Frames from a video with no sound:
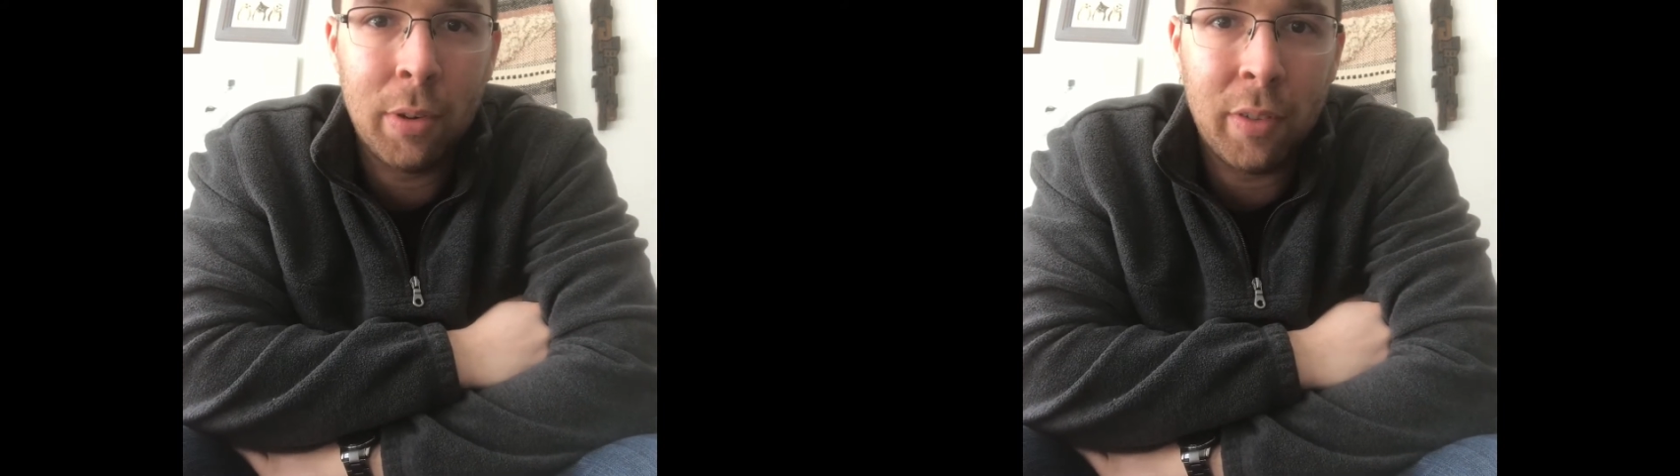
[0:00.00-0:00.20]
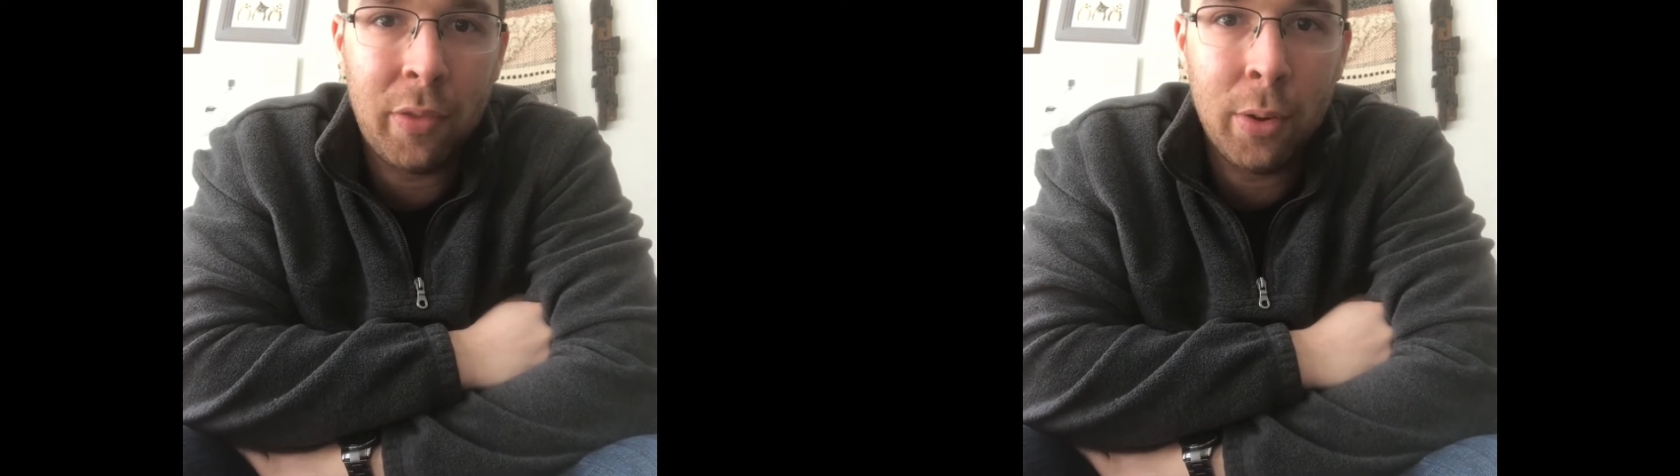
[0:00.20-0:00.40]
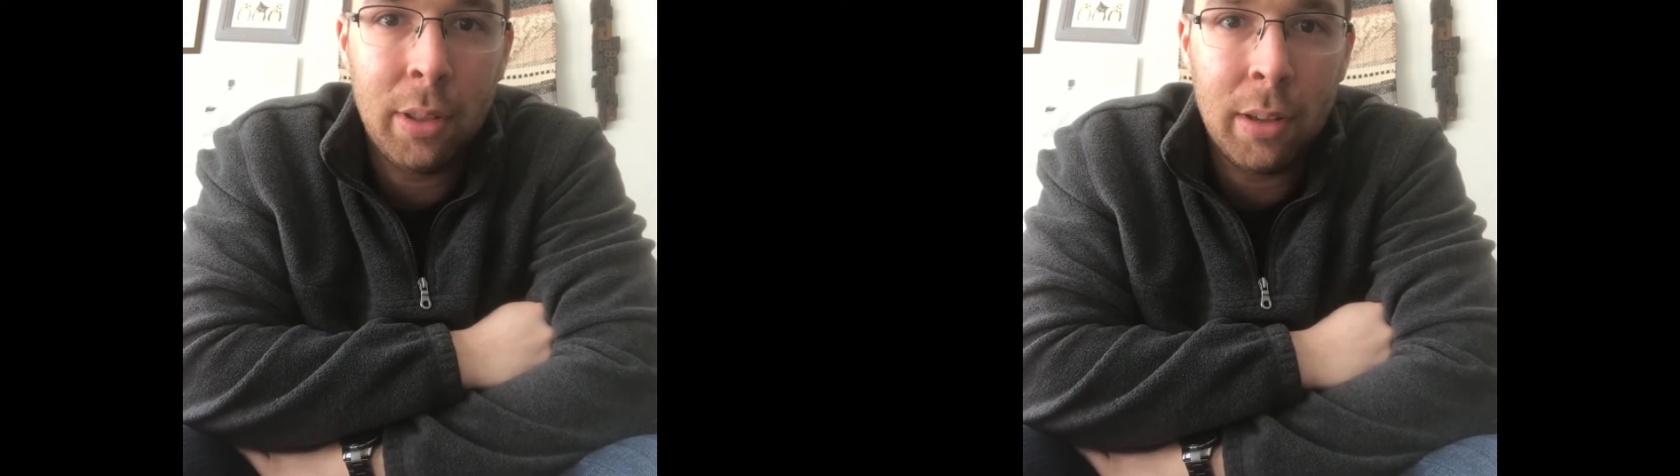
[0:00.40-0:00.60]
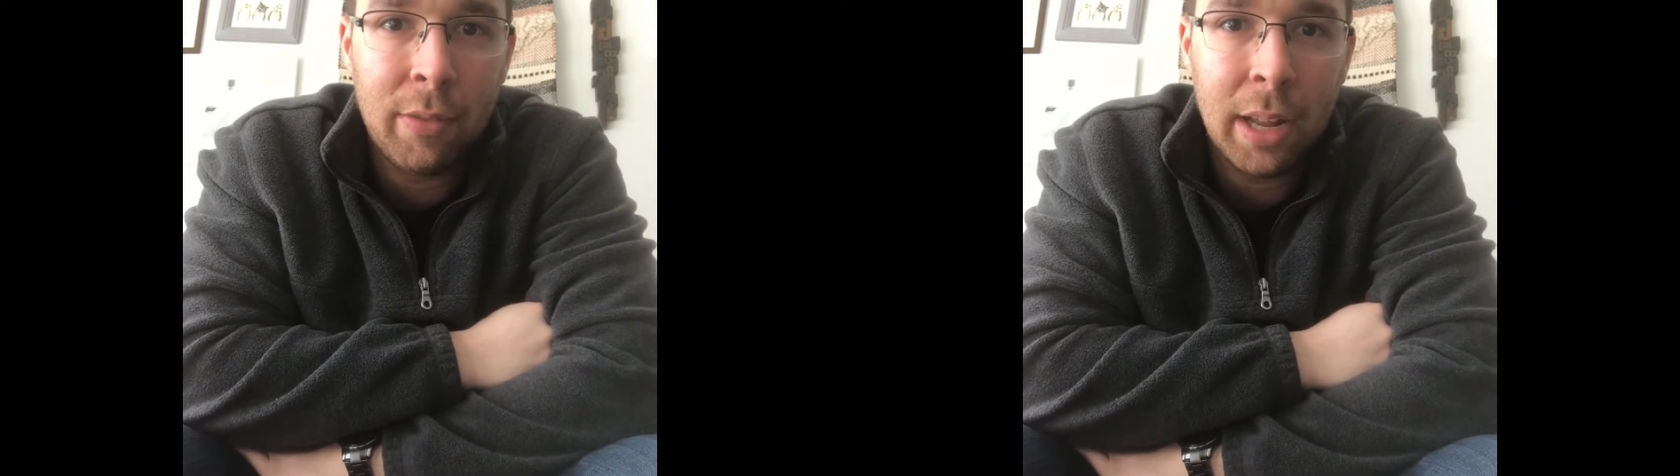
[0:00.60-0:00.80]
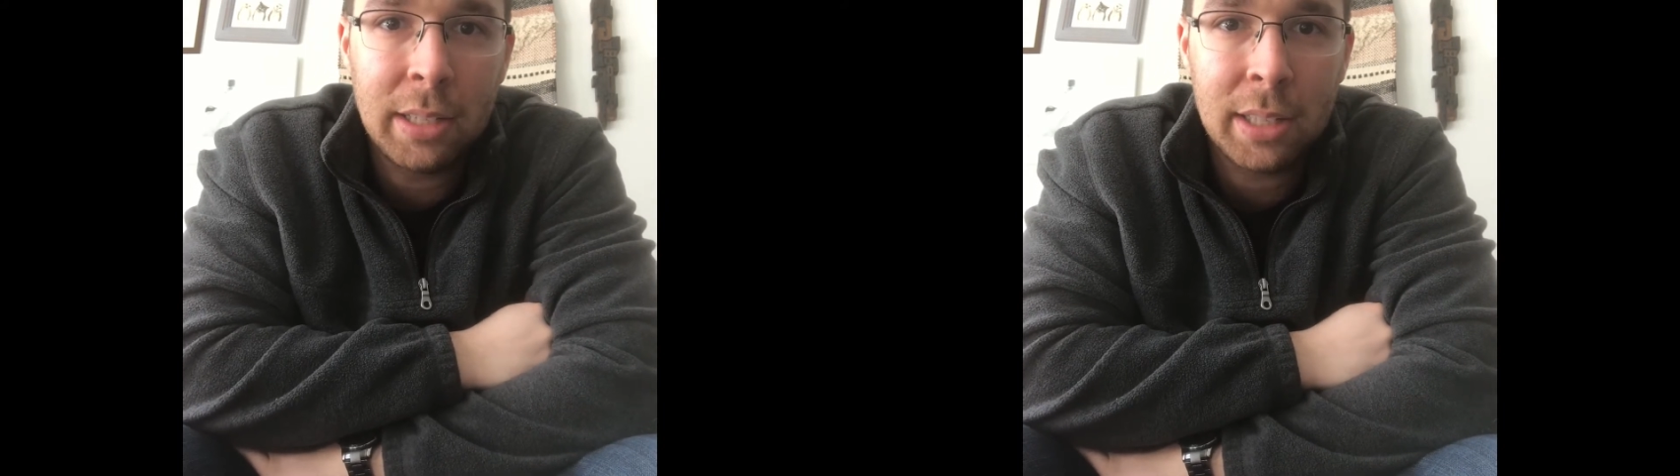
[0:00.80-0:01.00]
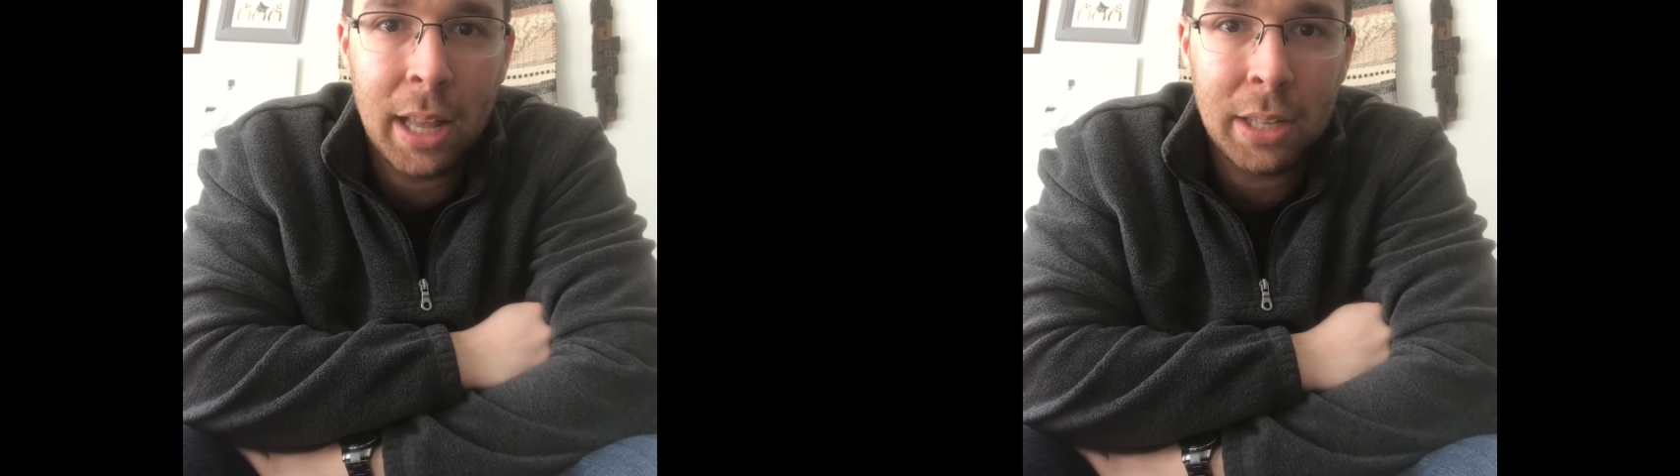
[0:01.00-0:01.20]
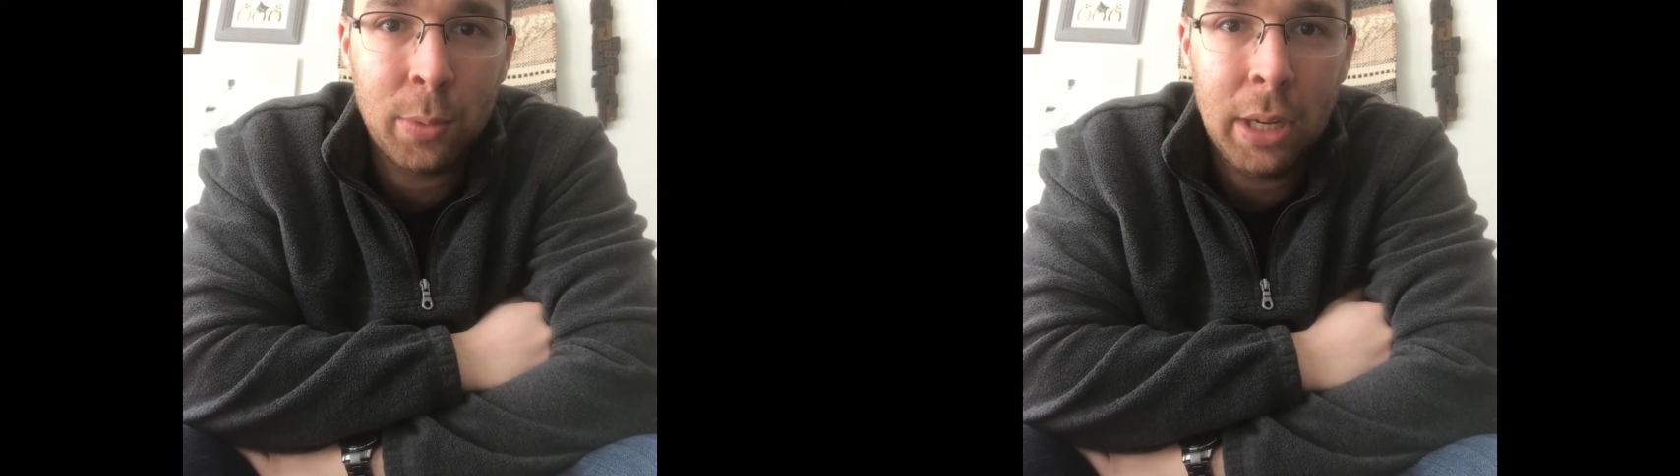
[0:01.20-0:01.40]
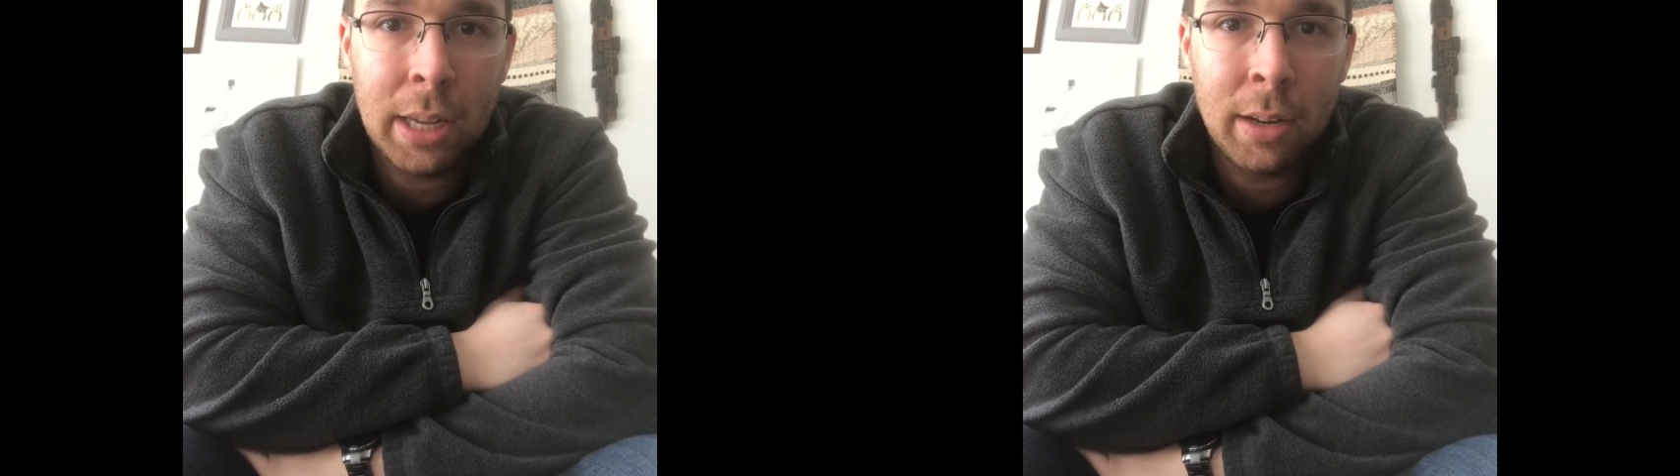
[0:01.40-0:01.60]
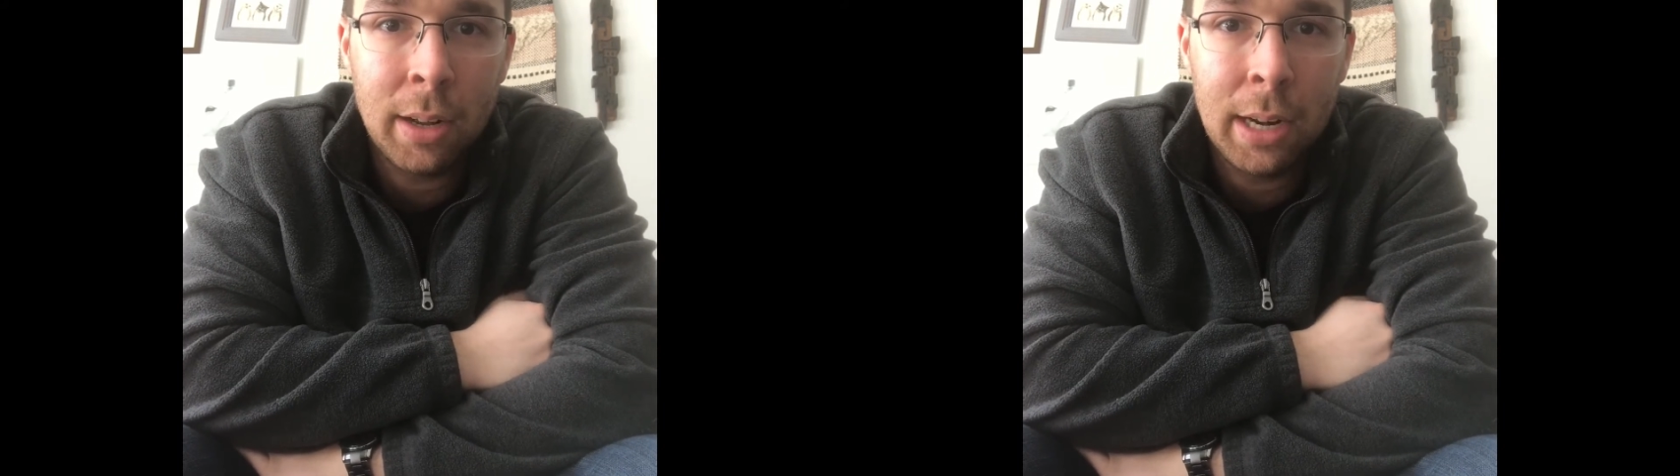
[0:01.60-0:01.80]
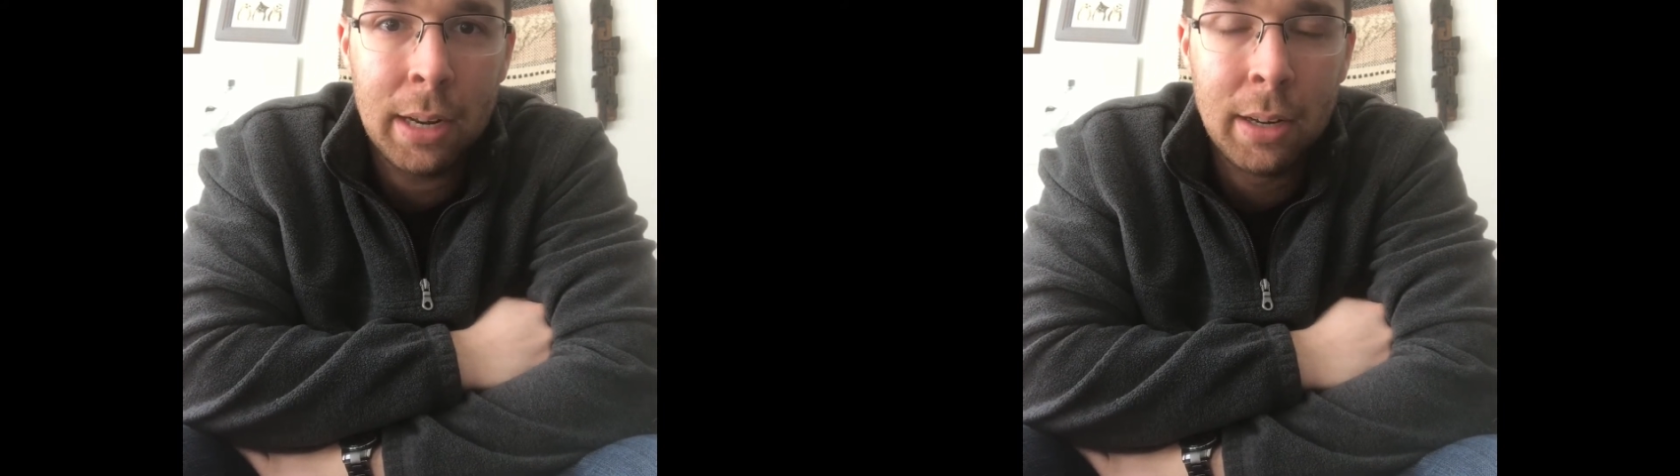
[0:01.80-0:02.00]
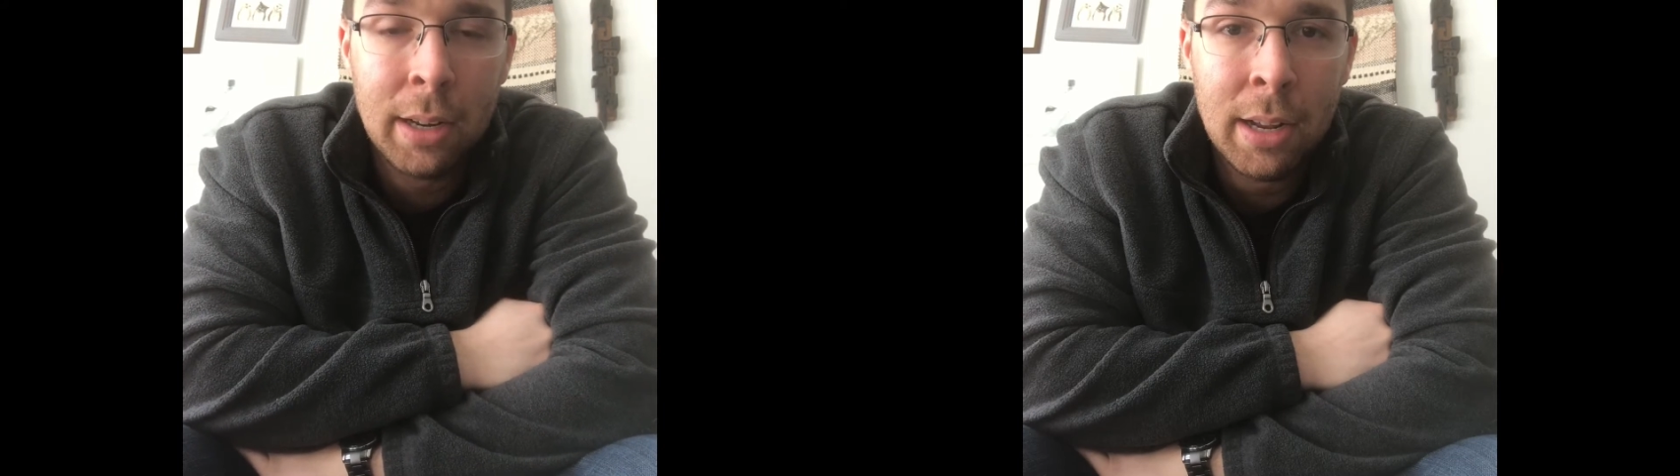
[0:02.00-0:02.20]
of a few of the events last weekend on it,